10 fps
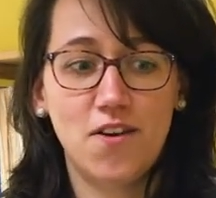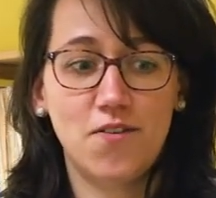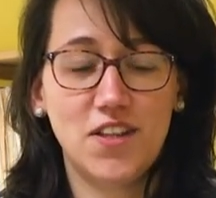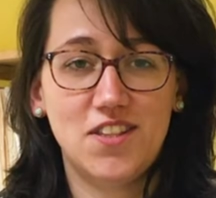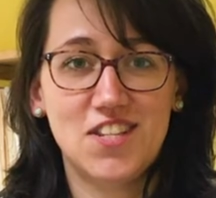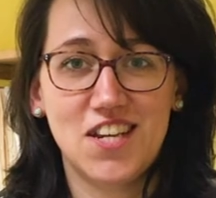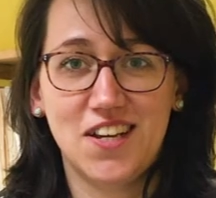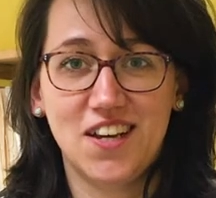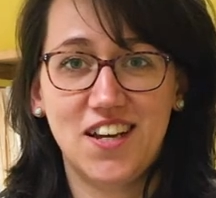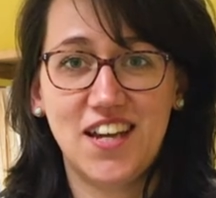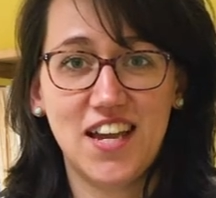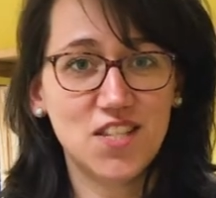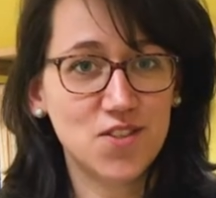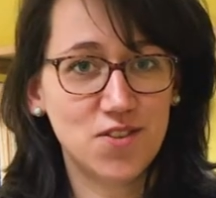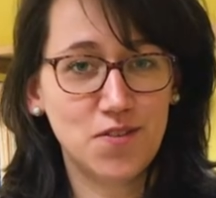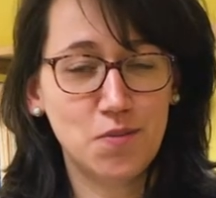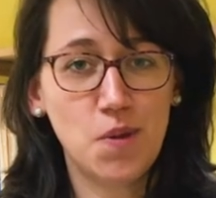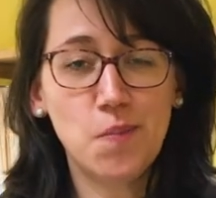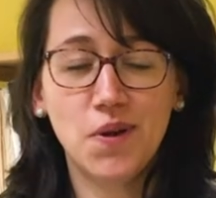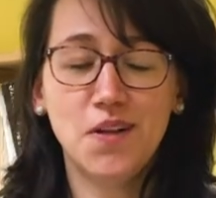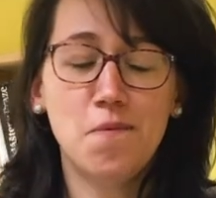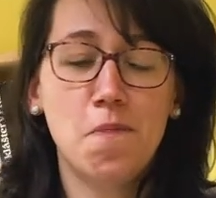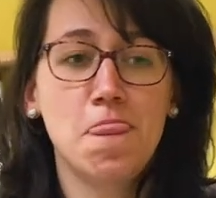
with uh, kids or with people.